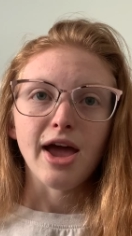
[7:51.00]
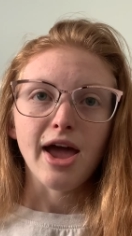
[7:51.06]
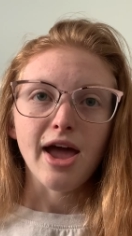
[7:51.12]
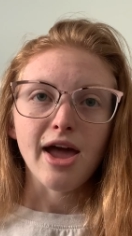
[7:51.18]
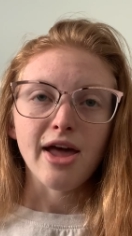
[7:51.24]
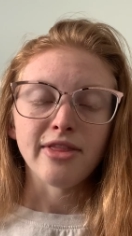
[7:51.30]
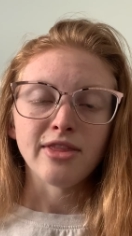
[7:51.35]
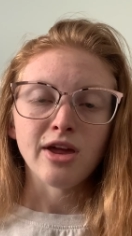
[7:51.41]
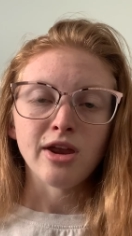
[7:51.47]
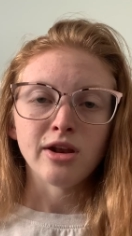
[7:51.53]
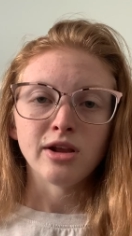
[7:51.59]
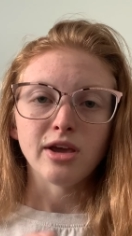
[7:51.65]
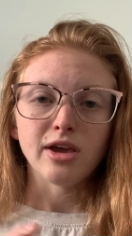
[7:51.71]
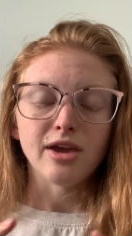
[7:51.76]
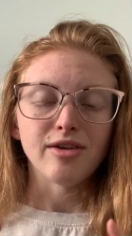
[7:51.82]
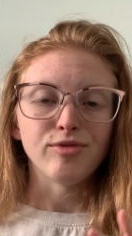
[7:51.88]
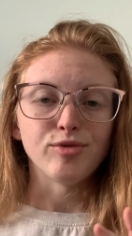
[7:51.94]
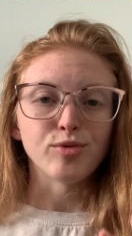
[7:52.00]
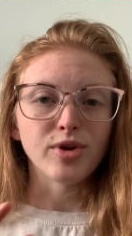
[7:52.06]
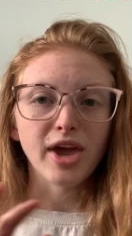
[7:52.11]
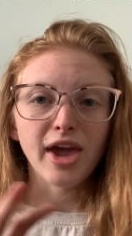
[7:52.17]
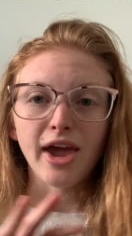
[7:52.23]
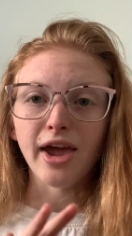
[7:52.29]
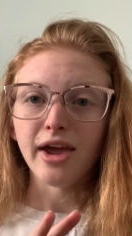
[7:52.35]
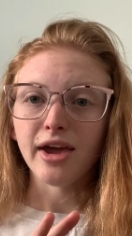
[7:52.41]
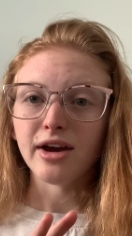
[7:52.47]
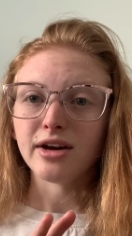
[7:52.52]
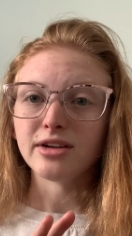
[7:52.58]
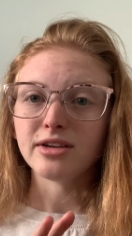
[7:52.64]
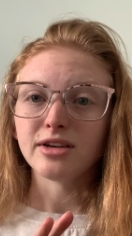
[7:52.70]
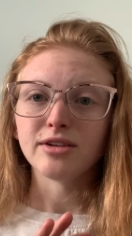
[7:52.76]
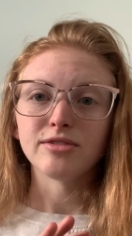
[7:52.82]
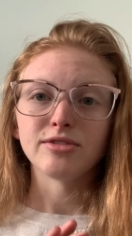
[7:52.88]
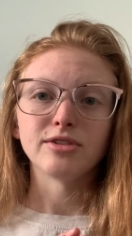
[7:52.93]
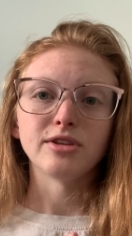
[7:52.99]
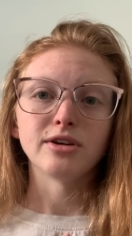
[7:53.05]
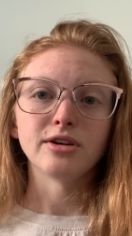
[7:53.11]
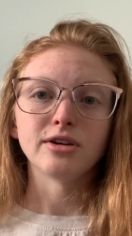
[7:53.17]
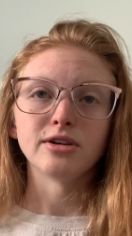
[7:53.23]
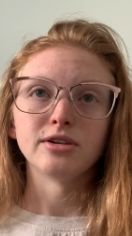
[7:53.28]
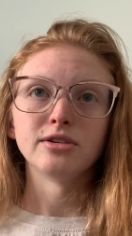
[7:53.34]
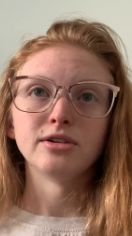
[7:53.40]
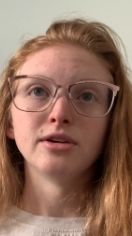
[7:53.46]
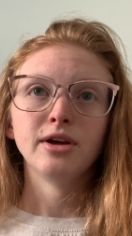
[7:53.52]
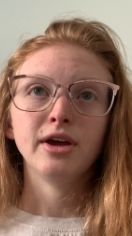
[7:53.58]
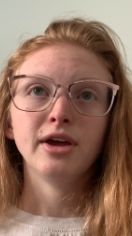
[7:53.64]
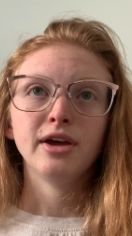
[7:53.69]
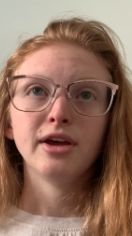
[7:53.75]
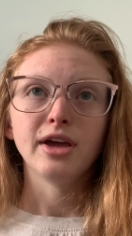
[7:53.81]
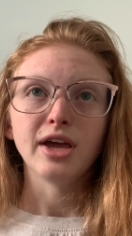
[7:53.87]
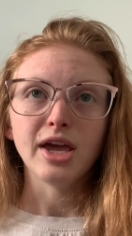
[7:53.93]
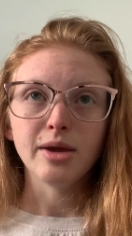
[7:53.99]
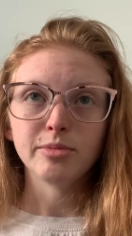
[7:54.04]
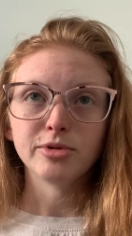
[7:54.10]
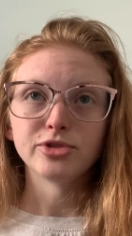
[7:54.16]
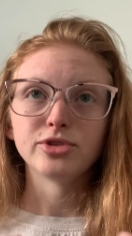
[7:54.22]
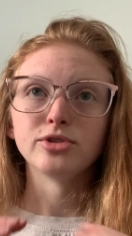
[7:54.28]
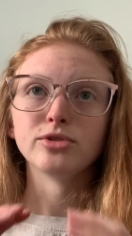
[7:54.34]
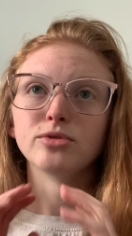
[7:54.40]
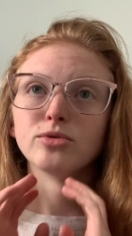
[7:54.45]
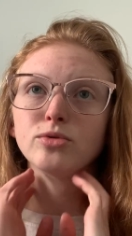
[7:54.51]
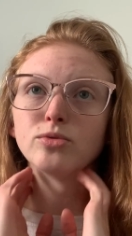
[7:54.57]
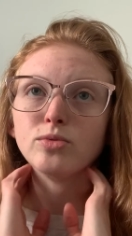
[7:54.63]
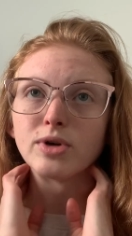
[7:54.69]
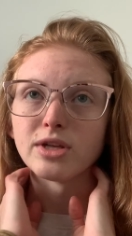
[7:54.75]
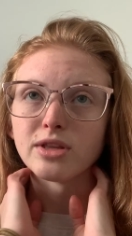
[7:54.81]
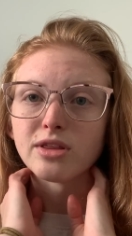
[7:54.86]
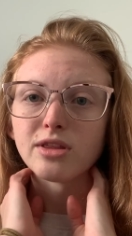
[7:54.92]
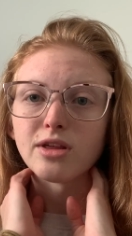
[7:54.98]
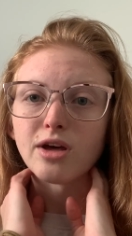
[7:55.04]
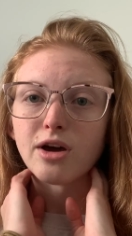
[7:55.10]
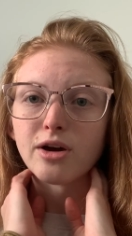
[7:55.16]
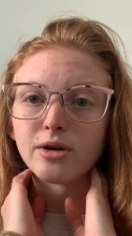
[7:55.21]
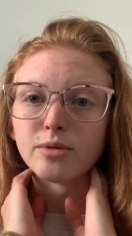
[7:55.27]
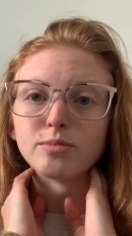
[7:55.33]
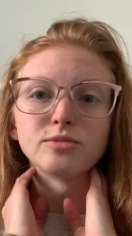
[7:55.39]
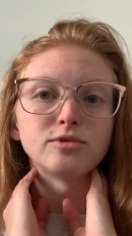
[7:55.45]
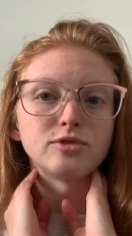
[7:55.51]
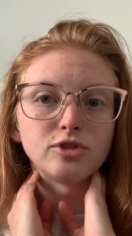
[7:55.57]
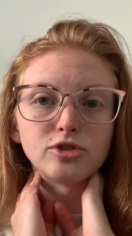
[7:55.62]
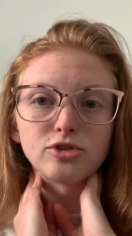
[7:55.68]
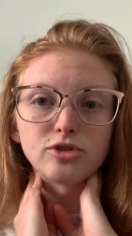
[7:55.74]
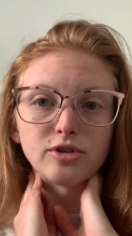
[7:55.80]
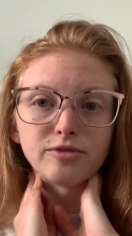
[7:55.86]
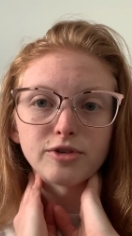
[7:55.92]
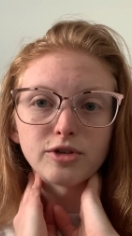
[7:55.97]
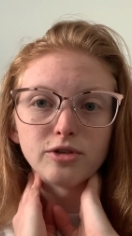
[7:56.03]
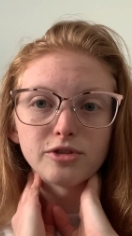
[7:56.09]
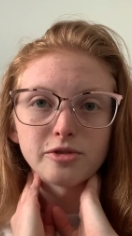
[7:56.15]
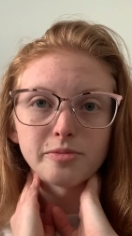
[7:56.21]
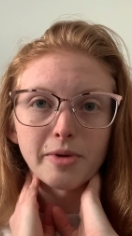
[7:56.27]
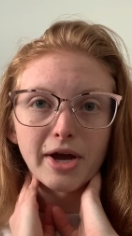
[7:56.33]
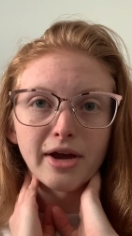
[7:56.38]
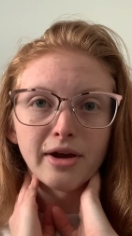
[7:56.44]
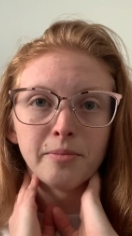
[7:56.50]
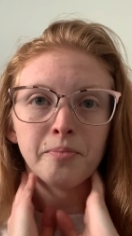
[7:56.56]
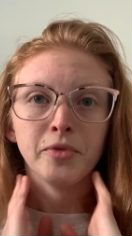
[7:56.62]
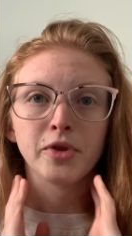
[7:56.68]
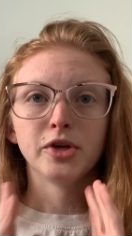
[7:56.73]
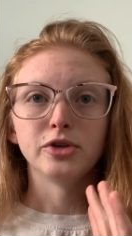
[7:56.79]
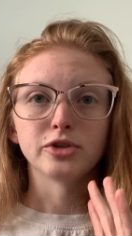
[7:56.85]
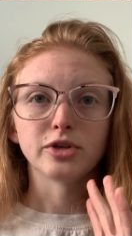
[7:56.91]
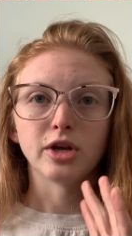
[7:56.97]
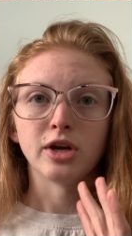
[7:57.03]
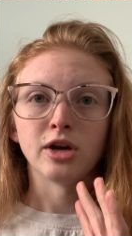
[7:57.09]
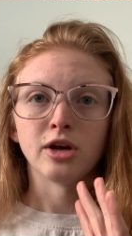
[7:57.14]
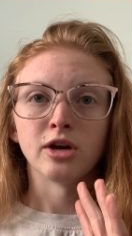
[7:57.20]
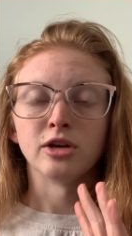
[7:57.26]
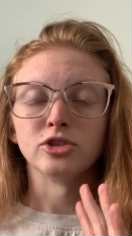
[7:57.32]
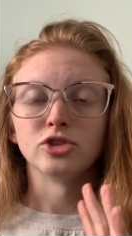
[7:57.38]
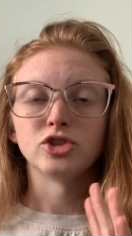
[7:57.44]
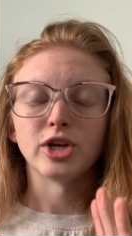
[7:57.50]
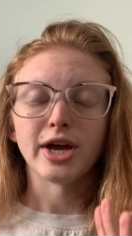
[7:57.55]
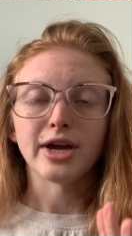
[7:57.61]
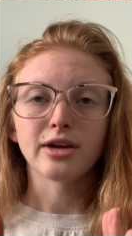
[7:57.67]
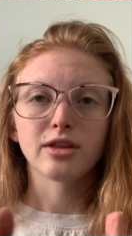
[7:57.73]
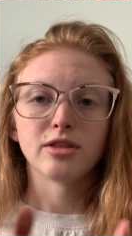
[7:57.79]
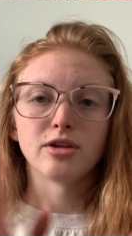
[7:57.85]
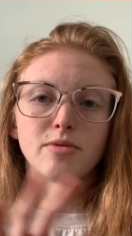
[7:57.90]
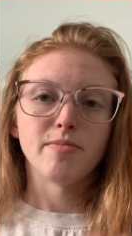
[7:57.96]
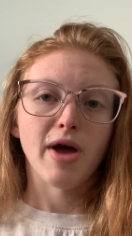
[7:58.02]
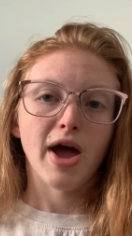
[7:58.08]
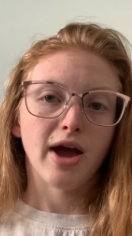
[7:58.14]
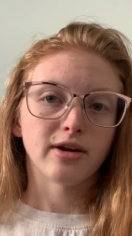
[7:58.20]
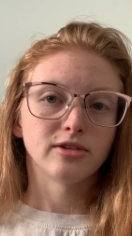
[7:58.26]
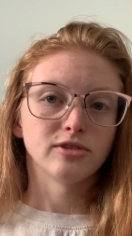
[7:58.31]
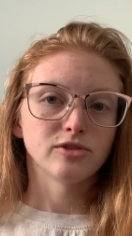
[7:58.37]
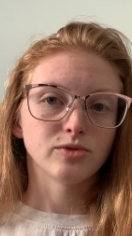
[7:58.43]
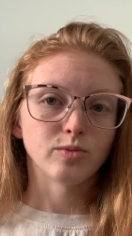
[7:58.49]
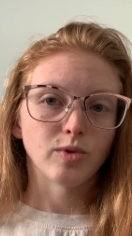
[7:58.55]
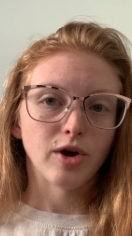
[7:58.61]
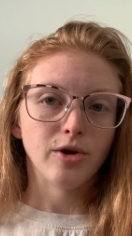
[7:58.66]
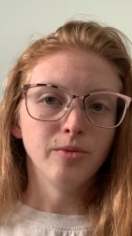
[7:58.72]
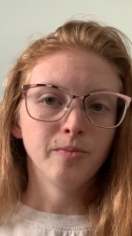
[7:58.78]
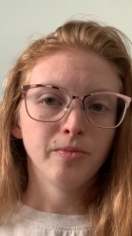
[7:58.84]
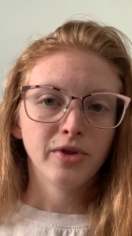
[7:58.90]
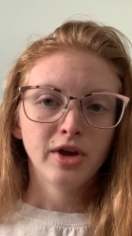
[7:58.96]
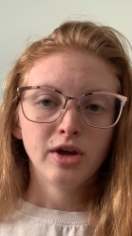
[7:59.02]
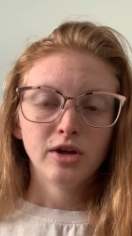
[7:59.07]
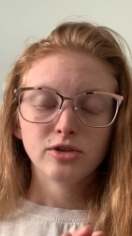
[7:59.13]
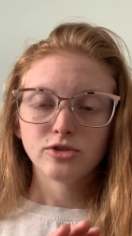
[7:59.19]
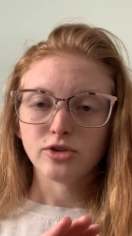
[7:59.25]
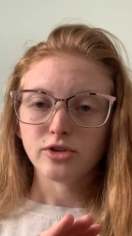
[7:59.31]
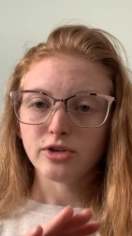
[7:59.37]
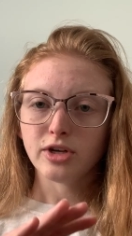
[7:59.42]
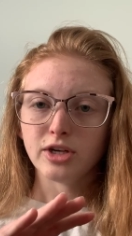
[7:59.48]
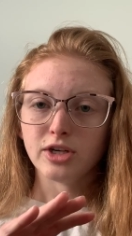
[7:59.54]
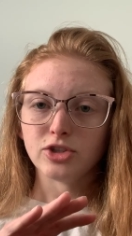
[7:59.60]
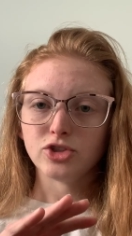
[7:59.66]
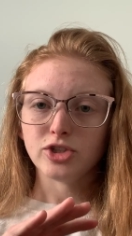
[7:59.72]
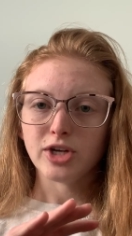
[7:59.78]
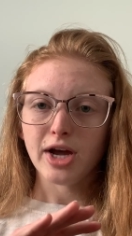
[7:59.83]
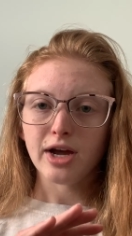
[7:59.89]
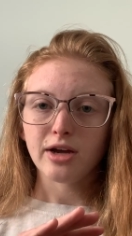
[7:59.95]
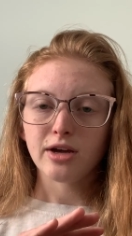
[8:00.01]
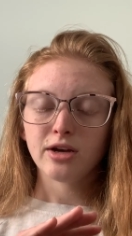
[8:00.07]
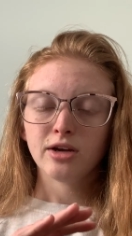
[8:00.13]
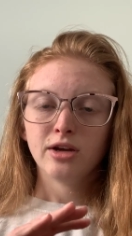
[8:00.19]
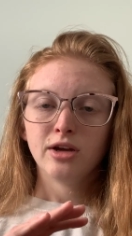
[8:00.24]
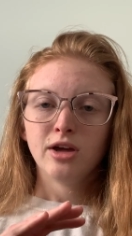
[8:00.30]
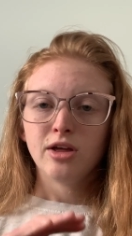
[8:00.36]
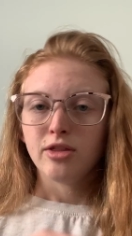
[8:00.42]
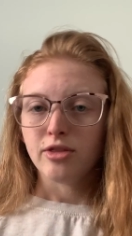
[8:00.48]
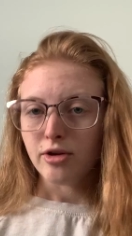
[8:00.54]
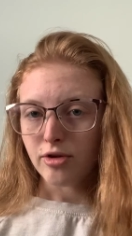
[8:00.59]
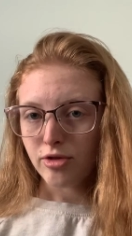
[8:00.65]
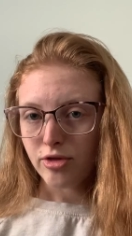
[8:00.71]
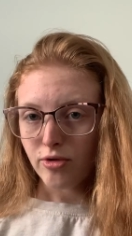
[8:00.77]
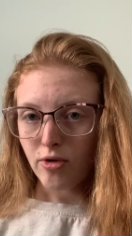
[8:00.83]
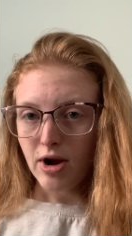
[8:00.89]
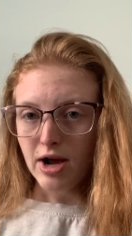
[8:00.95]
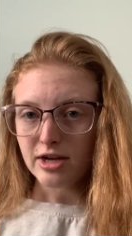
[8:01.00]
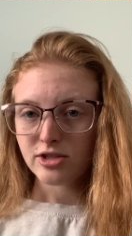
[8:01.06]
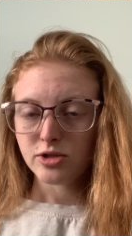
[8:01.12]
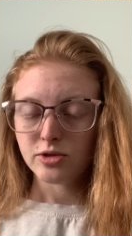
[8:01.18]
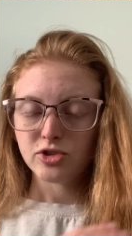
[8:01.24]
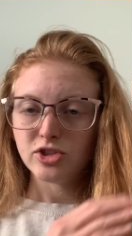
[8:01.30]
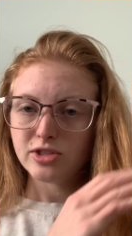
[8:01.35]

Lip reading: And then if you can, if they're able to with your cervical spine, you're gonna check their back as well. So you're gonna check their thorax, which